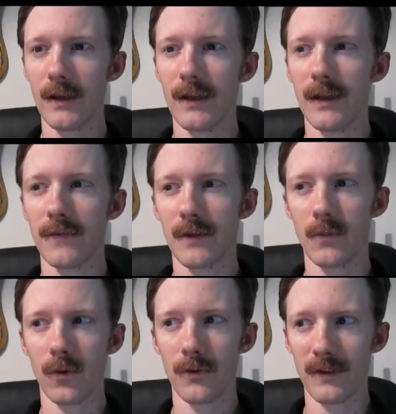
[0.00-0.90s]
If a
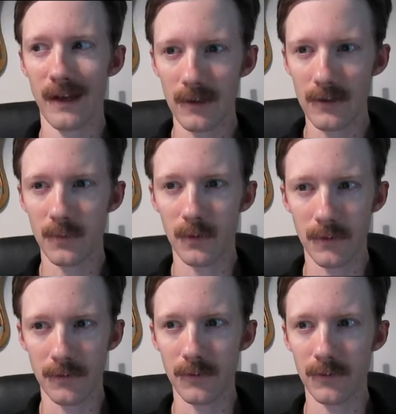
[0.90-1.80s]
more knowledgeable
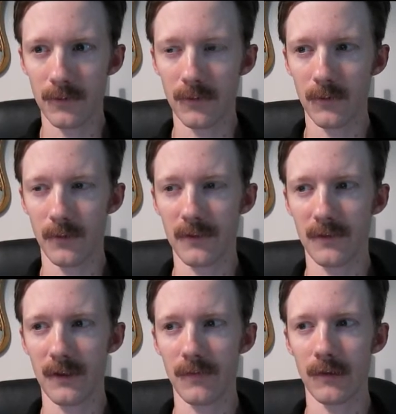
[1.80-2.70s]
student
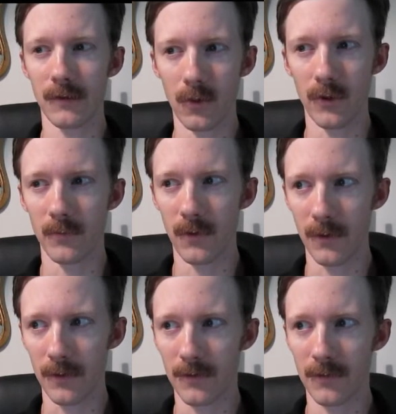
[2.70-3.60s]
receives lower
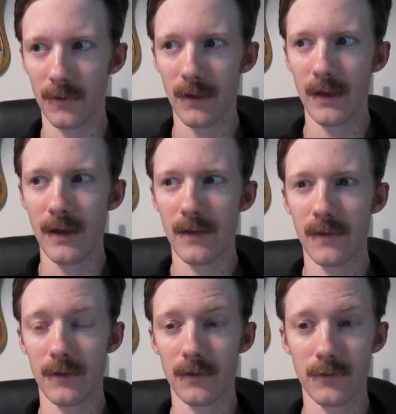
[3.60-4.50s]
marks
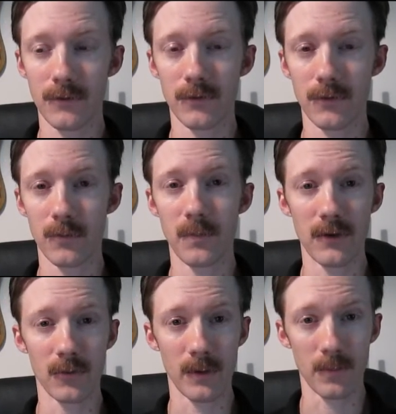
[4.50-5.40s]
than a student who better
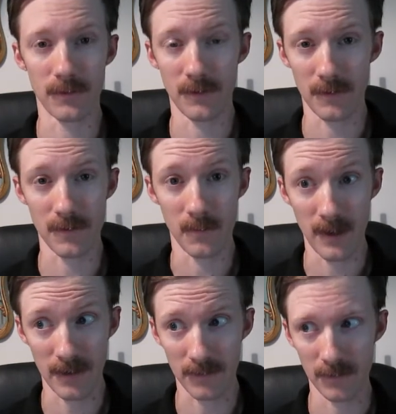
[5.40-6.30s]
represents the
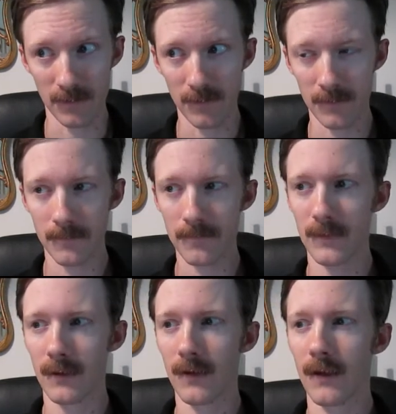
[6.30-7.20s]
masses,
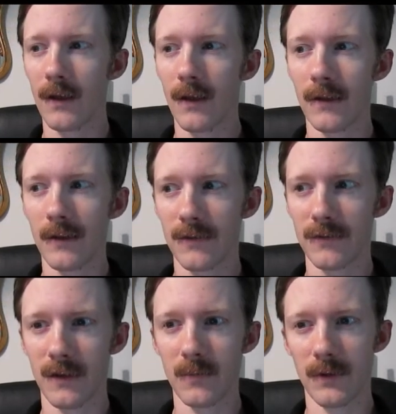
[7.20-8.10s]
let's
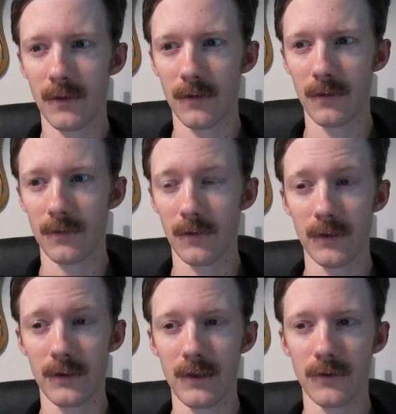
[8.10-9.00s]
say because of a
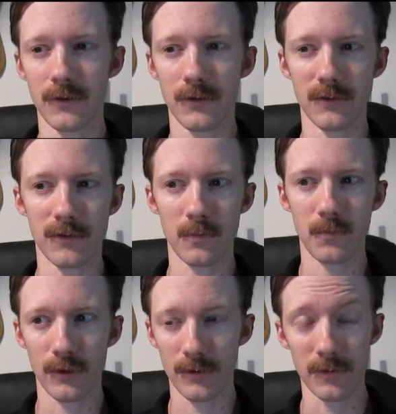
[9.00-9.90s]
teacher's
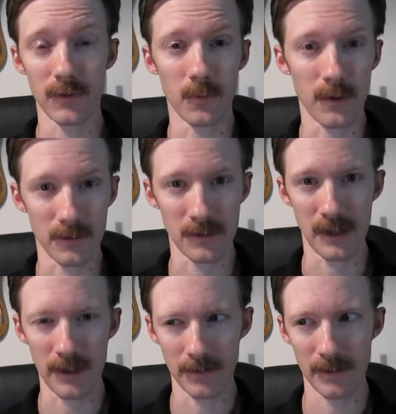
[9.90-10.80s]
personal
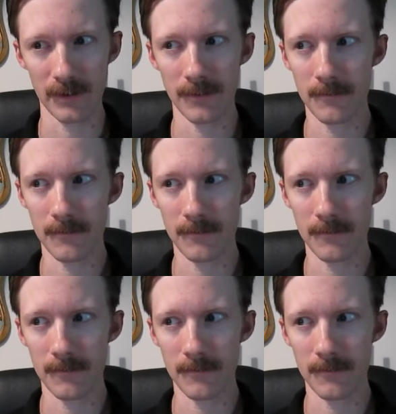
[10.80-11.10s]
partiality,